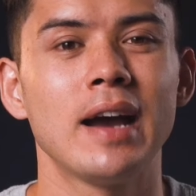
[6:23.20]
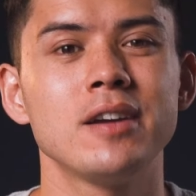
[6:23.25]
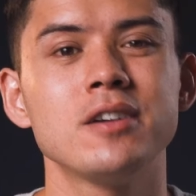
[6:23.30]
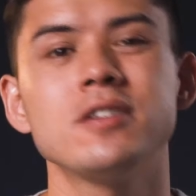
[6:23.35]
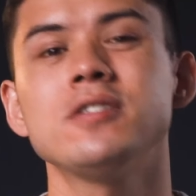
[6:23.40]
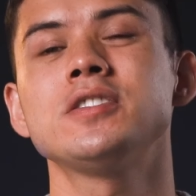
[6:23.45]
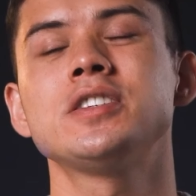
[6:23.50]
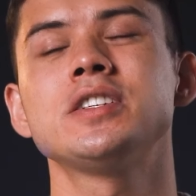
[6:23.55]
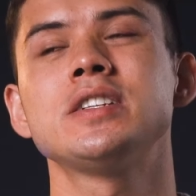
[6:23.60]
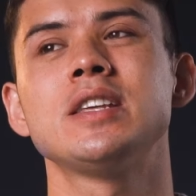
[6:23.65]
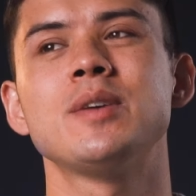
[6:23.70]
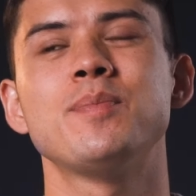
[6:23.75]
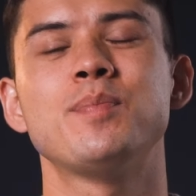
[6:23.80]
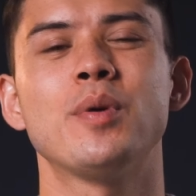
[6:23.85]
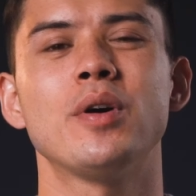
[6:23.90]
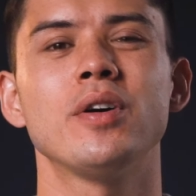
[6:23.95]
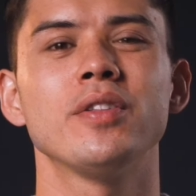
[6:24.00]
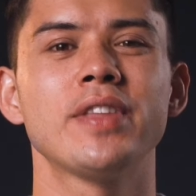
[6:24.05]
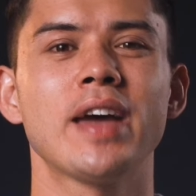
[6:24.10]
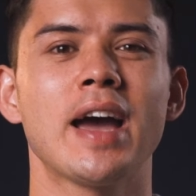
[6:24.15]
I originally
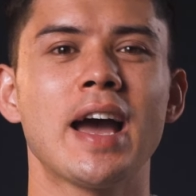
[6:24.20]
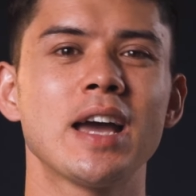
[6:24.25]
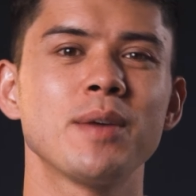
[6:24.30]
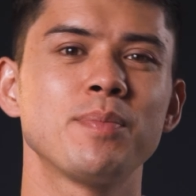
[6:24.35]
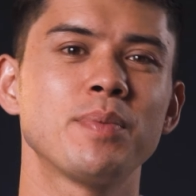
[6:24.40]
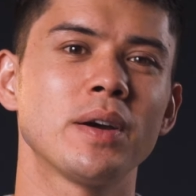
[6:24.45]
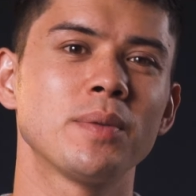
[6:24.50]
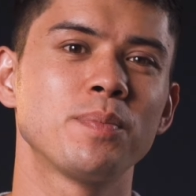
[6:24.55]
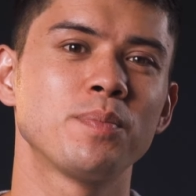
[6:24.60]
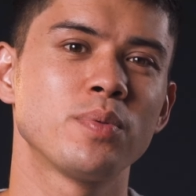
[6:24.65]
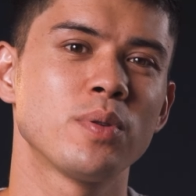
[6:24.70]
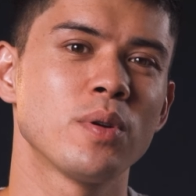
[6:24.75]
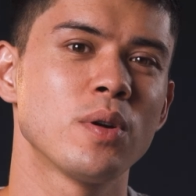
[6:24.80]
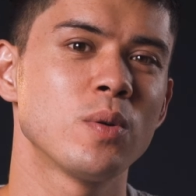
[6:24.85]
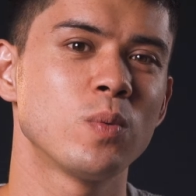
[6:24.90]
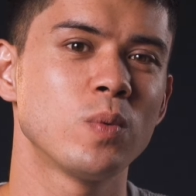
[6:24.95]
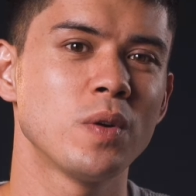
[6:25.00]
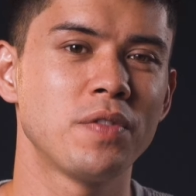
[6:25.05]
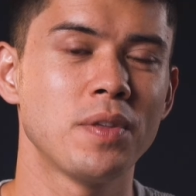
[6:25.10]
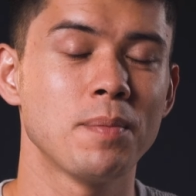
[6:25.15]
bought the iPad
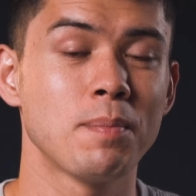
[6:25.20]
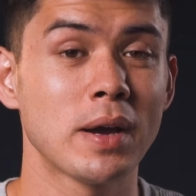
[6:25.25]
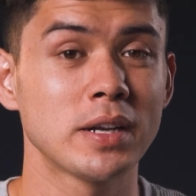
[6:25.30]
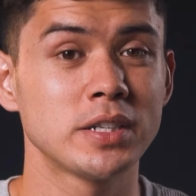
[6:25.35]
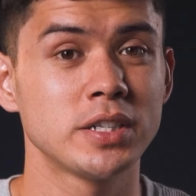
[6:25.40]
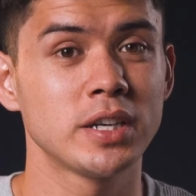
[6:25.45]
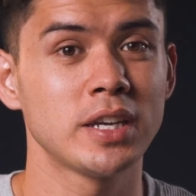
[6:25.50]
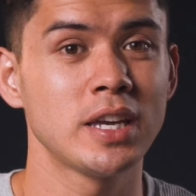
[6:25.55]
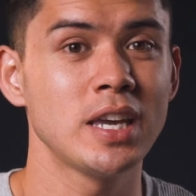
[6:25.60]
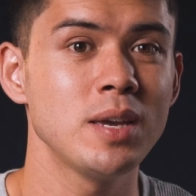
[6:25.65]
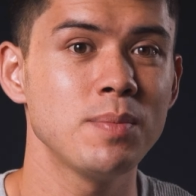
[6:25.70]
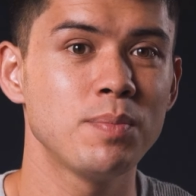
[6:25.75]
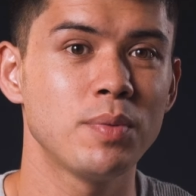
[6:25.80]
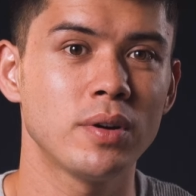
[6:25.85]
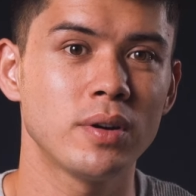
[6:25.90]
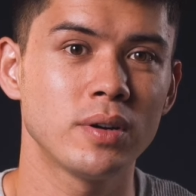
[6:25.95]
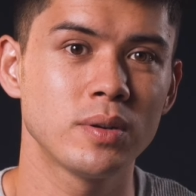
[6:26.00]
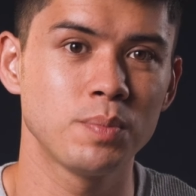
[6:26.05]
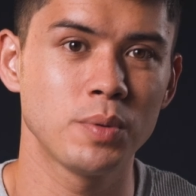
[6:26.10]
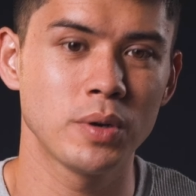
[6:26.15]
Pro with the Magic
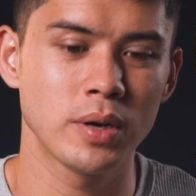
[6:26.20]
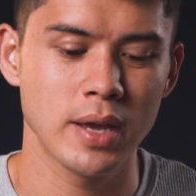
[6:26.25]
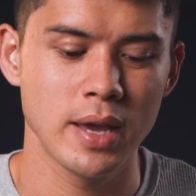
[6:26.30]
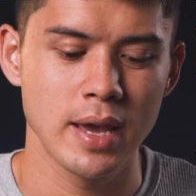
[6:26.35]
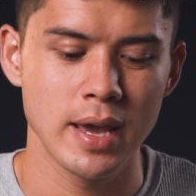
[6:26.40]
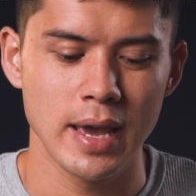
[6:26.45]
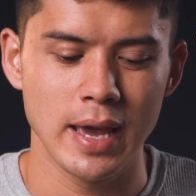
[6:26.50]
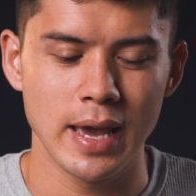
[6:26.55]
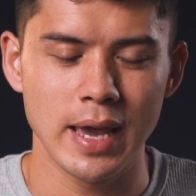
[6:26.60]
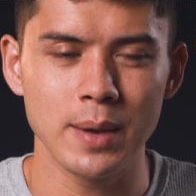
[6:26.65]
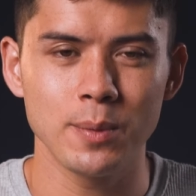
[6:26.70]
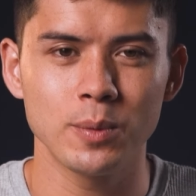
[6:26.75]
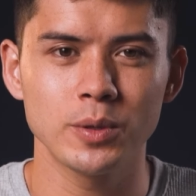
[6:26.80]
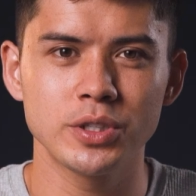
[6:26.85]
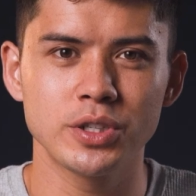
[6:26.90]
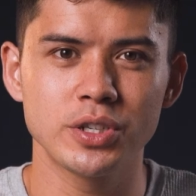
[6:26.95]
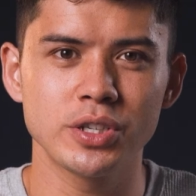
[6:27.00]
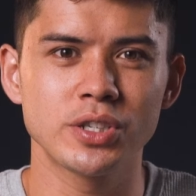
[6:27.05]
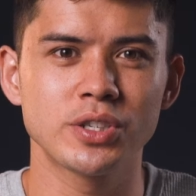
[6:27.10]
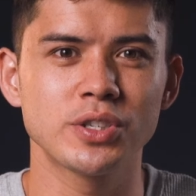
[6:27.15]
Keyboard, but it
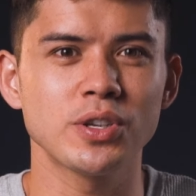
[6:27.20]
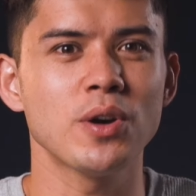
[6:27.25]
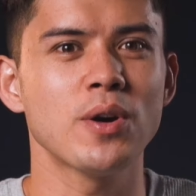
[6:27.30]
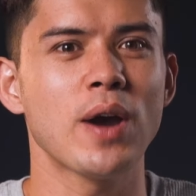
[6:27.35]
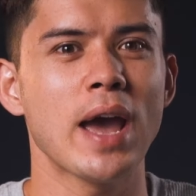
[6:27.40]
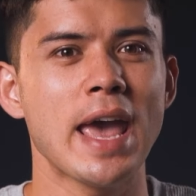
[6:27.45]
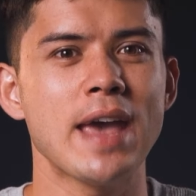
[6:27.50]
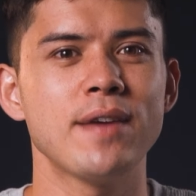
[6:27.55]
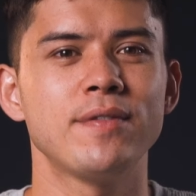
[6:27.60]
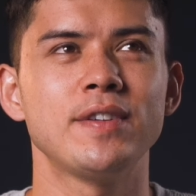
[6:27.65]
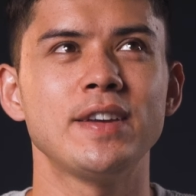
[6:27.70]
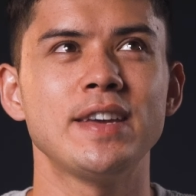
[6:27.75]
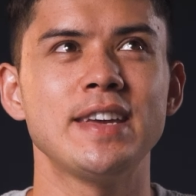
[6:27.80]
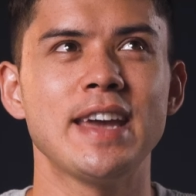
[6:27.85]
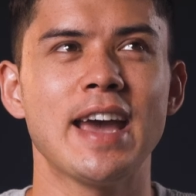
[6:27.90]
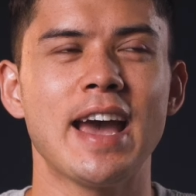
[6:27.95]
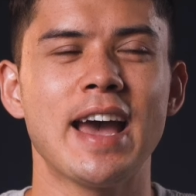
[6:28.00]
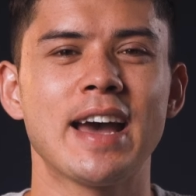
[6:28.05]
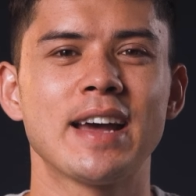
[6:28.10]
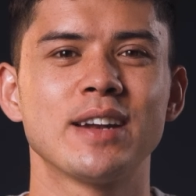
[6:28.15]
was just so
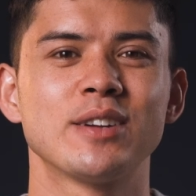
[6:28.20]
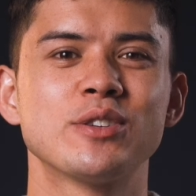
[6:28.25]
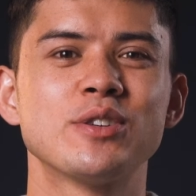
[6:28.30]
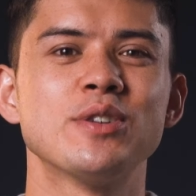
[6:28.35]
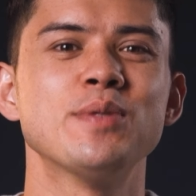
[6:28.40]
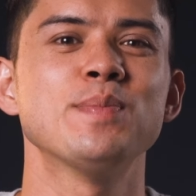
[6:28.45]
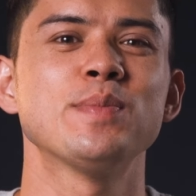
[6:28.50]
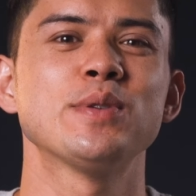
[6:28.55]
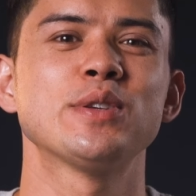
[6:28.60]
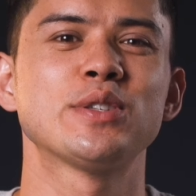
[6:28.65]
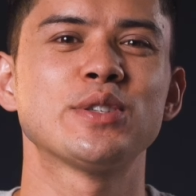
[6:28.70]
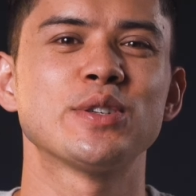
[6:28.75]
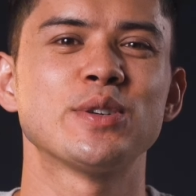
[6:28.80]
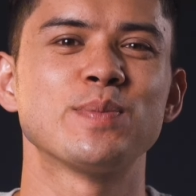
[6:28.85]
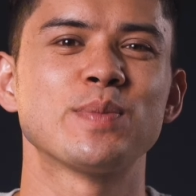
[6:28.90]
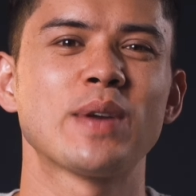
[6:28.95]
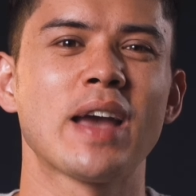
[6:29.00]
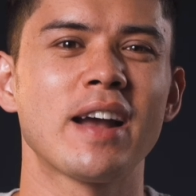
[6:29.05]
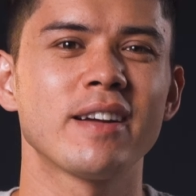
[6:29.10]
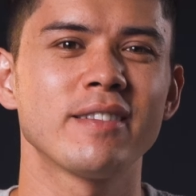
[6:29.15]
heavy and
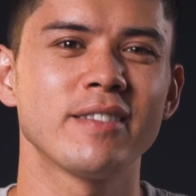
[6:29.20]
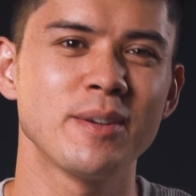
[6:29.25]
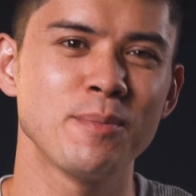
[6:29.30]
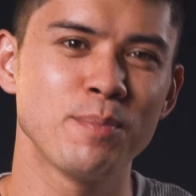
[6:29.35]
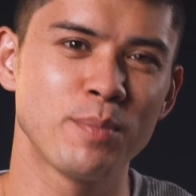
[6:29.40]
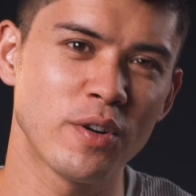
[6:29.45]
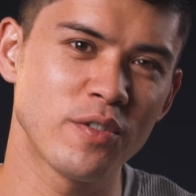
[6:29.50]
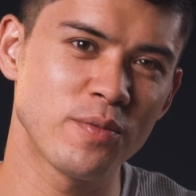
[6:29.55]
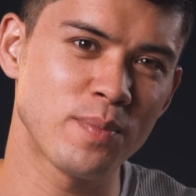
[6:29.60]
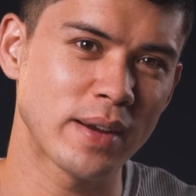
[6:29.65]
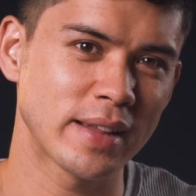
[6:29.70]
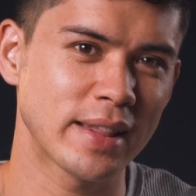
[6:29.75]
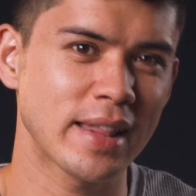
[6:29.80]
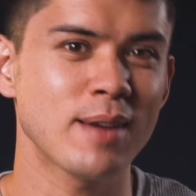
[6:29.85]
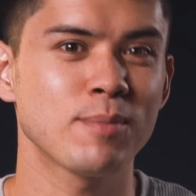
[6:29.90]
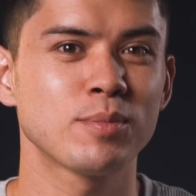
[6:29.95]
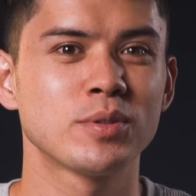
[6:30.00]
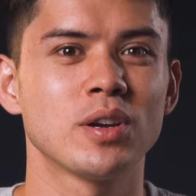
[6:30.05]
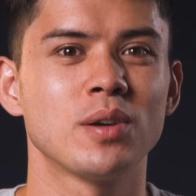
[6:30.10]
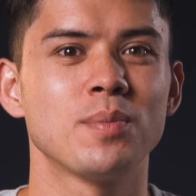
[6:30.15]
cumbersome carrying both my
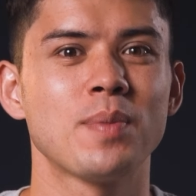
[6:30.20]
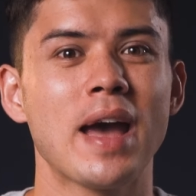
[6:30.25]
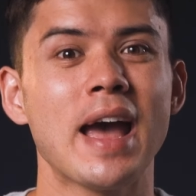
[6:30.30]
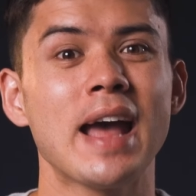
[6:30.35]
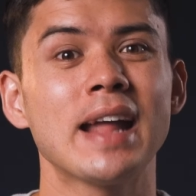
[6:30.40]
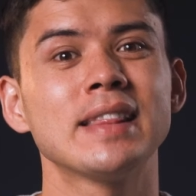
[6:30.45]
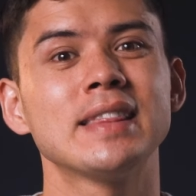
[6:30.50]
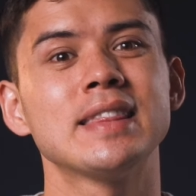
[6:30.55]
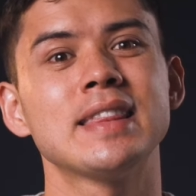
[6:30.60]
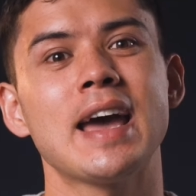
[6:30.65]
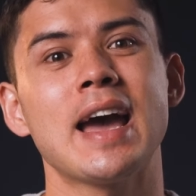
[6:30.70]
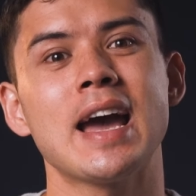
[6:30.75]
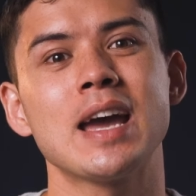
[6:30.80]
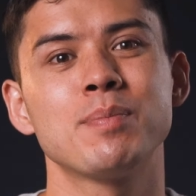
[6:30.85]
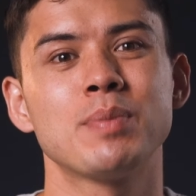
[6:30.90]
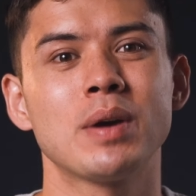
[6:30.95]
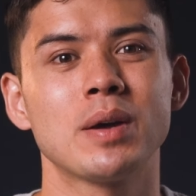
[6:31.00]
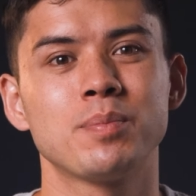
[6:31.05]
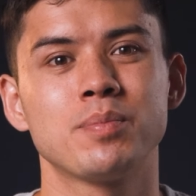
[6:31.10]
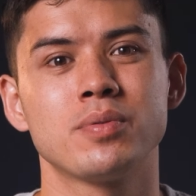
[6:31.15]
laptop and the
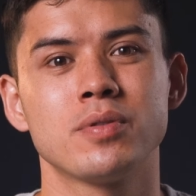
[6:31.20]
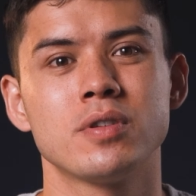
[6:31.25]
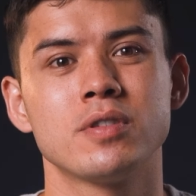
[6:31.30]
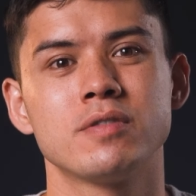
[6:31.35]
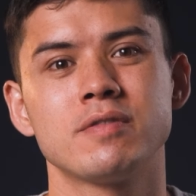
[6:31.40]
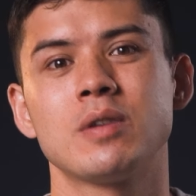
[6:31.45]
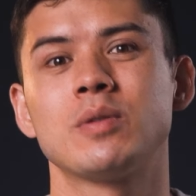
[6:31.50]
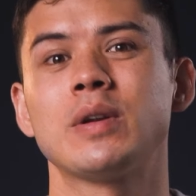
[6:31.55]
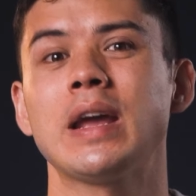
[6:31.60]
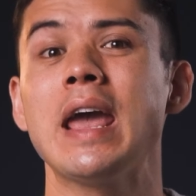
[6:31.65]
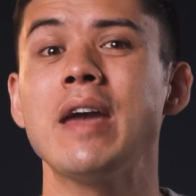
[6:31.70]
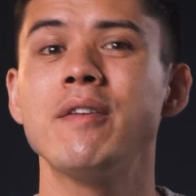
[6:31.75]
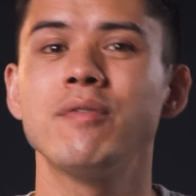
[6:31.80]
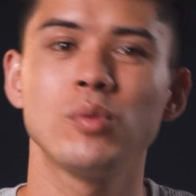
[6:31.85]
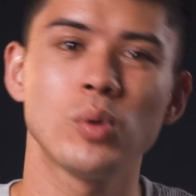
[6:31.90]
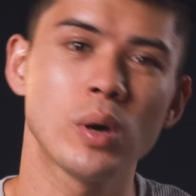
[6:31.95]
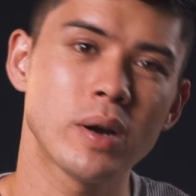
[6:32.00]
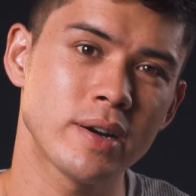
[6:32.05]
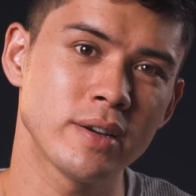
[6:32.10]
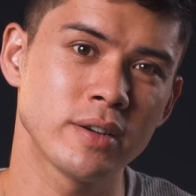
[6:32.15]
iPad Pro around
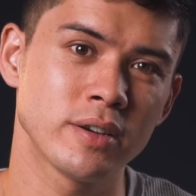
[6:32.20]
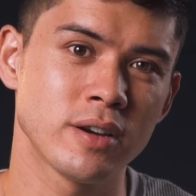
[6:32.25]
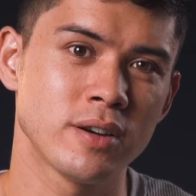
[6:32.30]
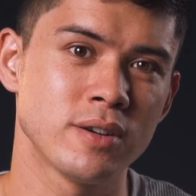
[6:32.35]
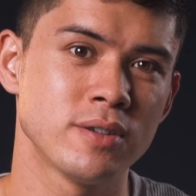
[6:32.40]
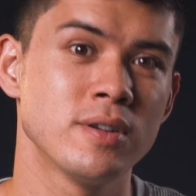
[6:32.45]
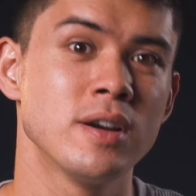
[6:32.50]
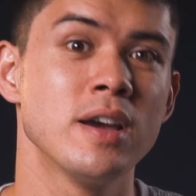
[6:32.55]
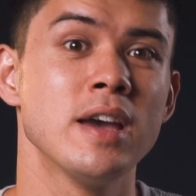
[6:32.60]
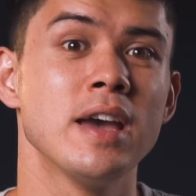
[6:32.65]
everywhere I go.